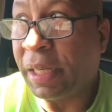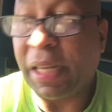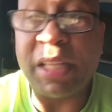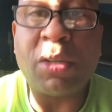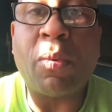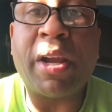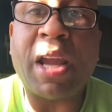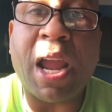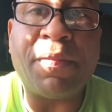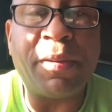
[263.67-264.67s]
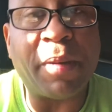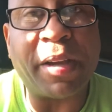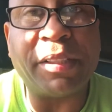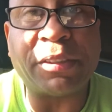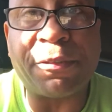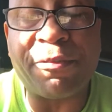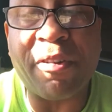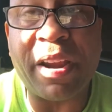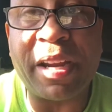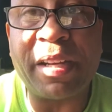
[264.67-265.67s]
Either way, everybody is
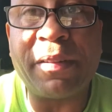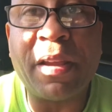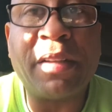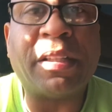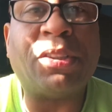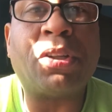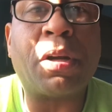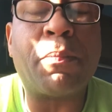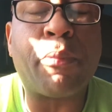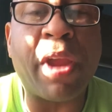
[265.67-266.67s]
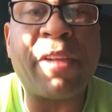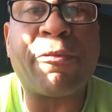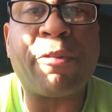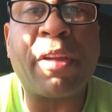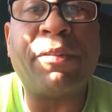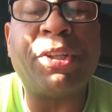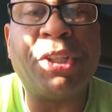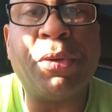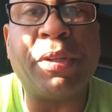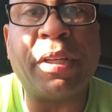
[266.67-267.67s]
afraid that you're going to break free of the
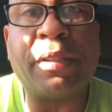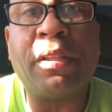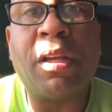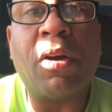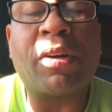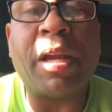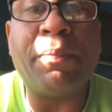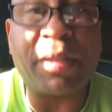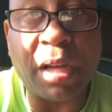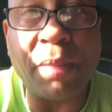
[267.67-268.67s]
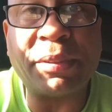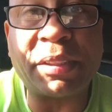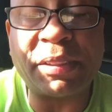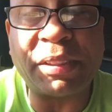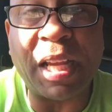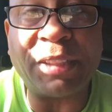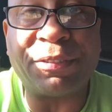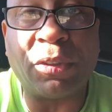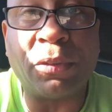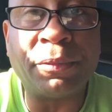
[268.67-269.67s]
unit, okay? Become
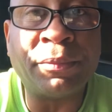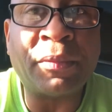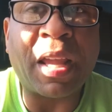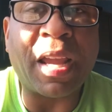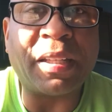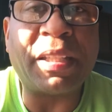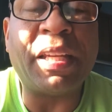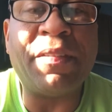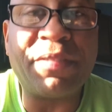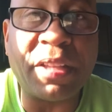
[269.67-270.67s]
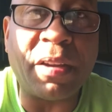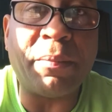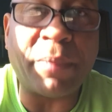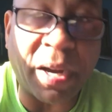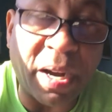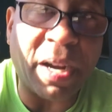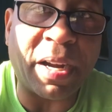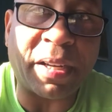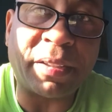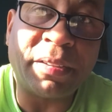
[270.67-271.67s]
successful and leave them
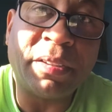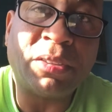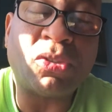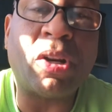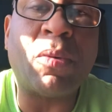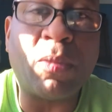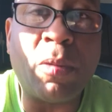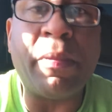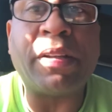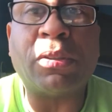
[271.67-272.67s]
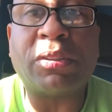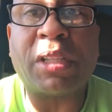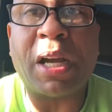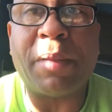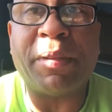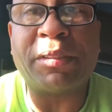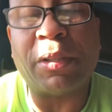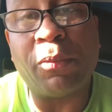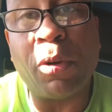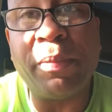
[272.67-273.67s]
behind. So they will make those comments. They
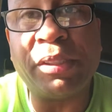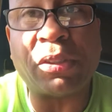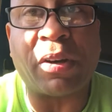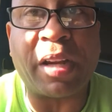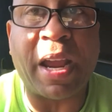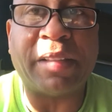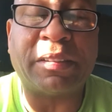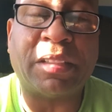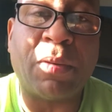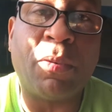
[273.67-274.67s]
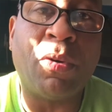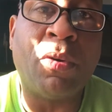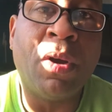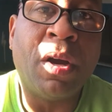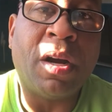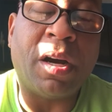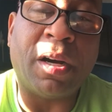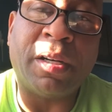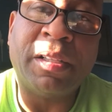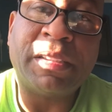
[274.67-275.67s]
will be sarcastic. They will
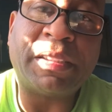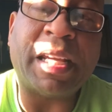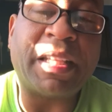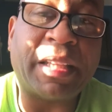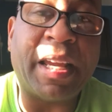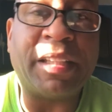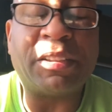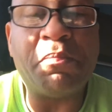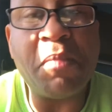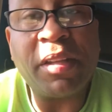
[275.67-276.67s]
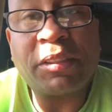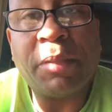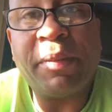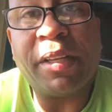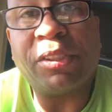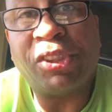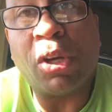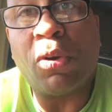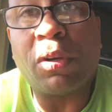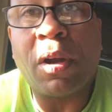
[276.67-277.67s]
uh, say things meant to be a
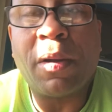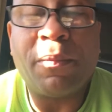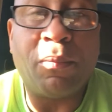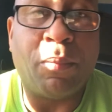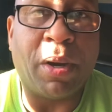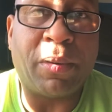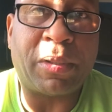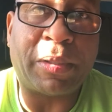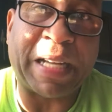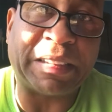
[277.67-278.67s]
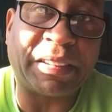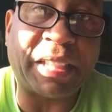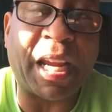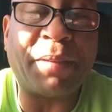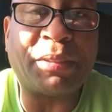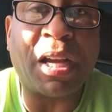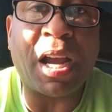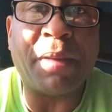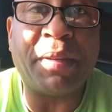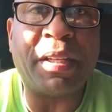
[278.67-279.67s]
joke, but at the same
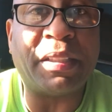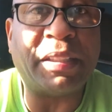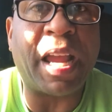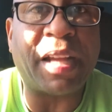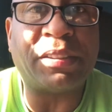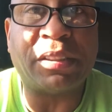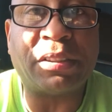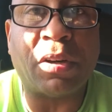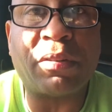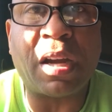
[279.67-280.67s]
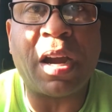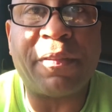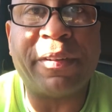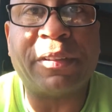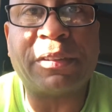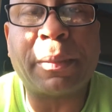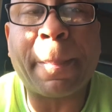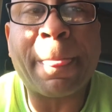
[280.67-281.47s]
time, it attacks your self confidence.